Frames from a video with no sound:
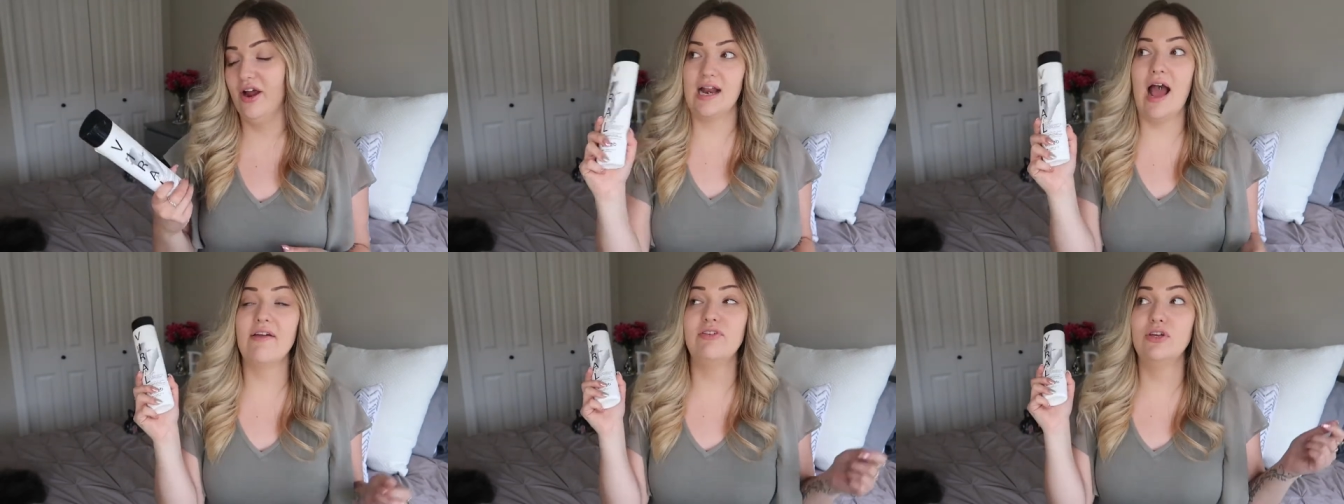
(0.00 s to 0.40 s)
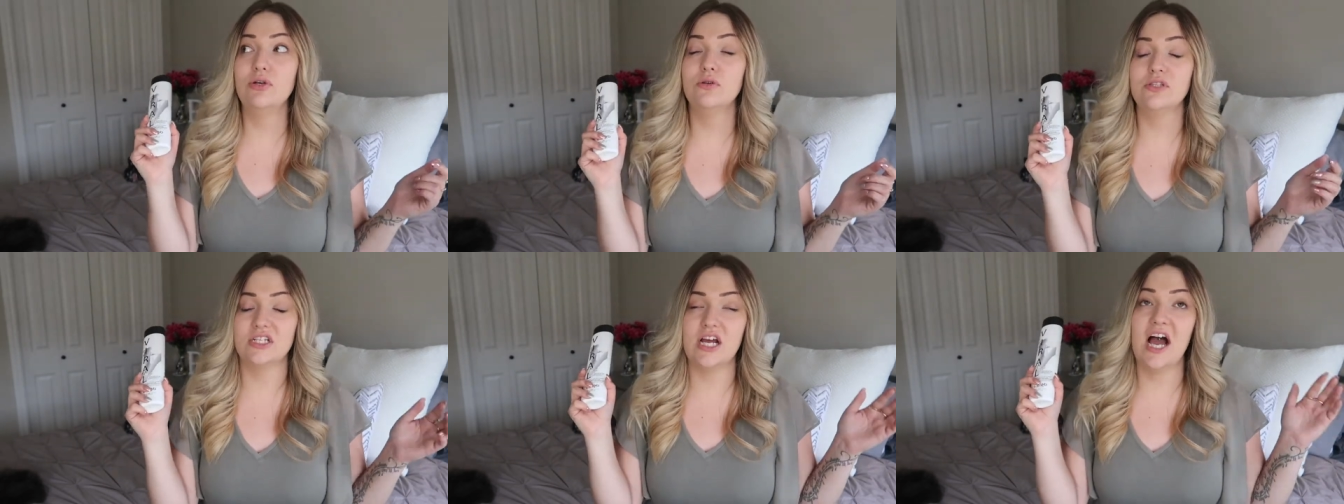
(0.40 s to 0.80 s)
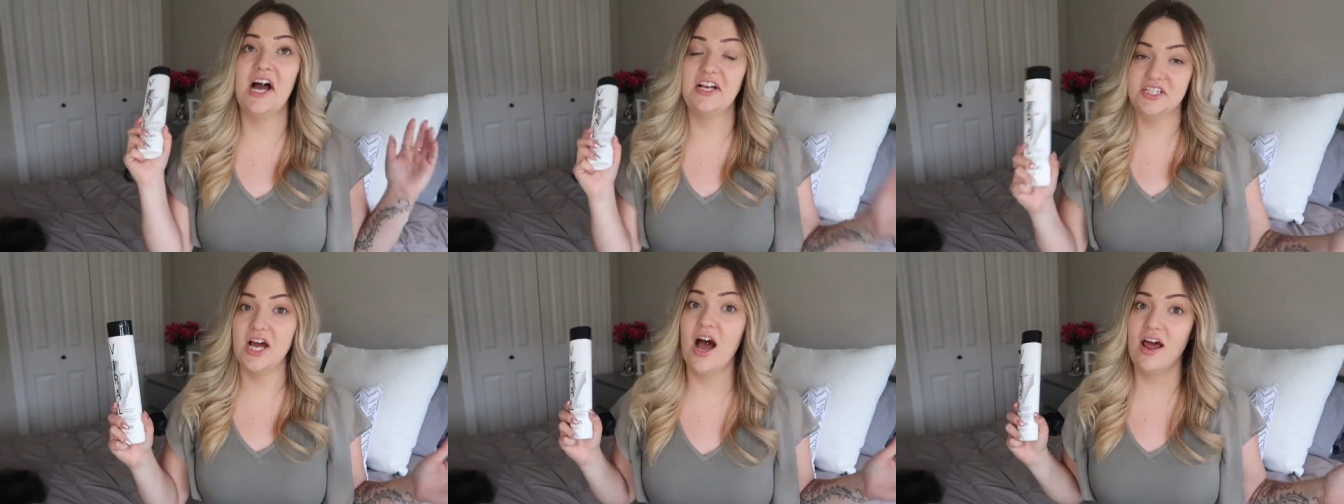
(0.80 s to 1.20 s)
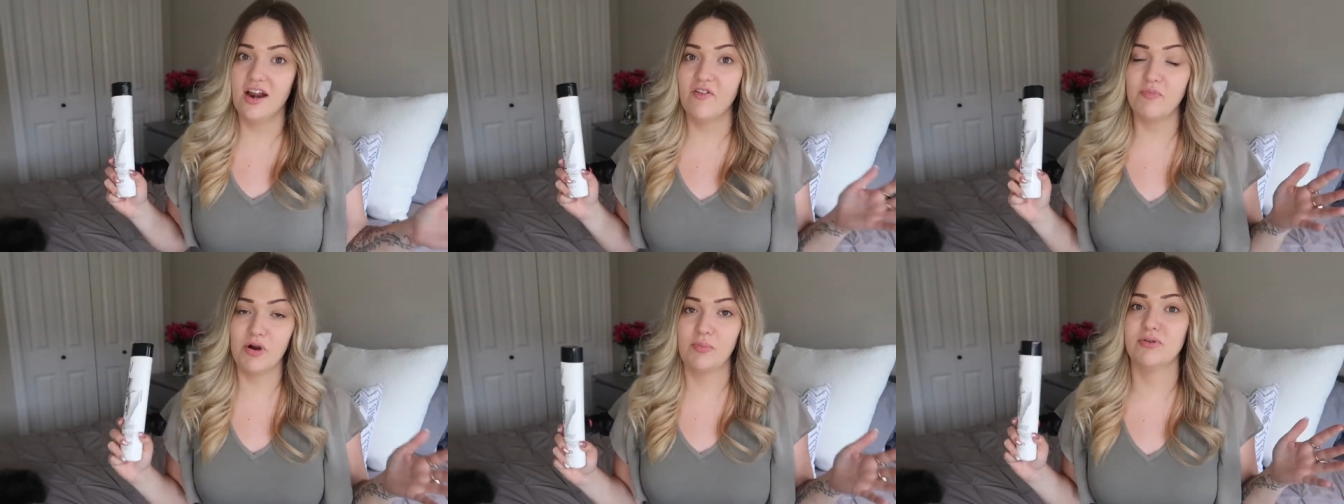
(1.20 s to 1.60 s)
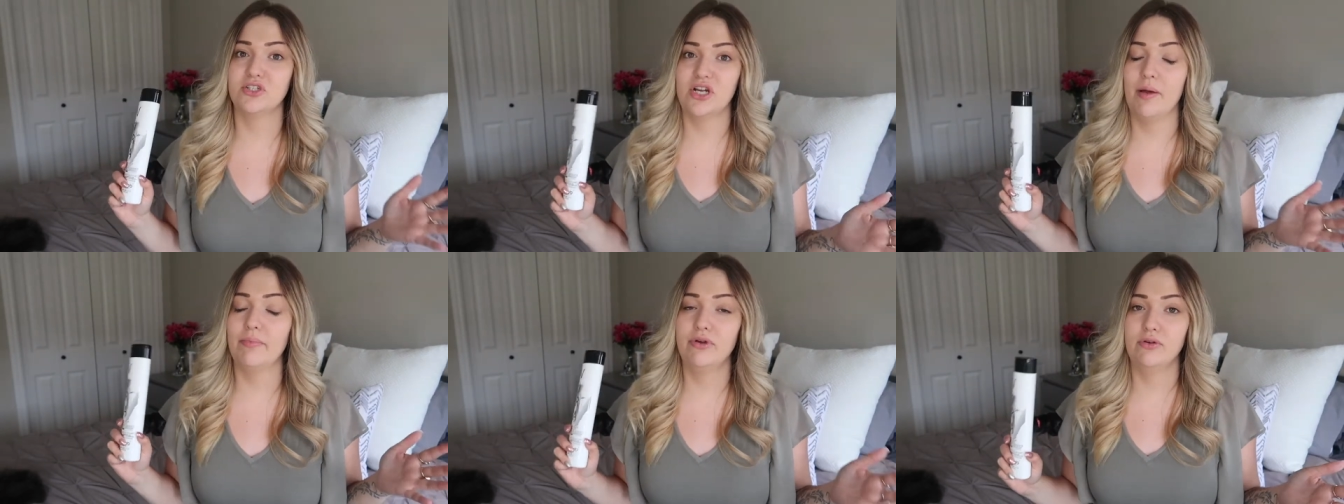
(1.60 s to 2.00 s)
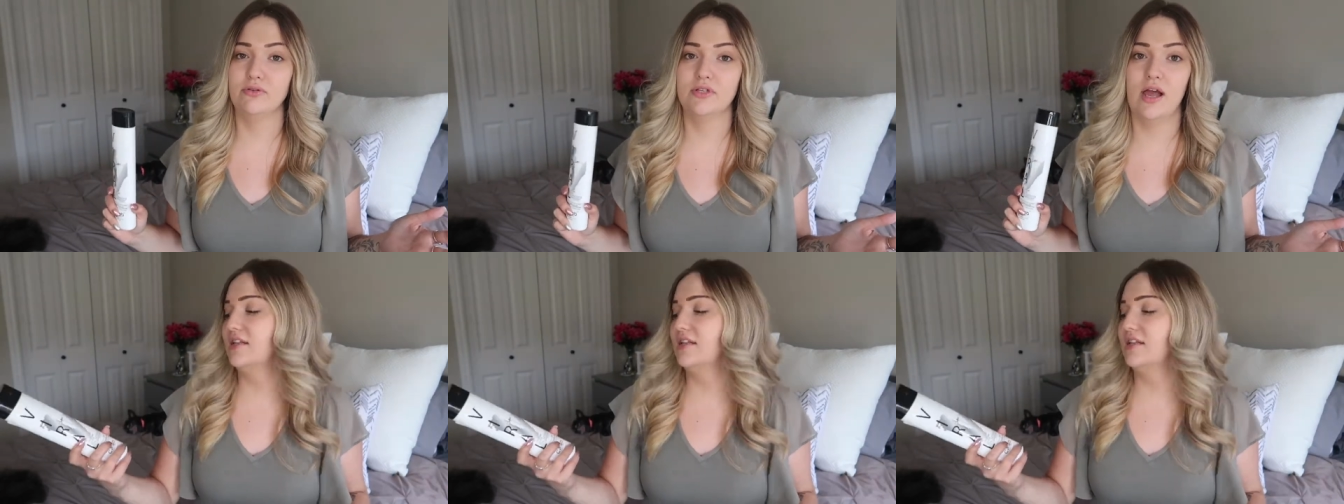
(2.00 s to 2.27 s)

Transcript: And I've used a ton of purple shampoos,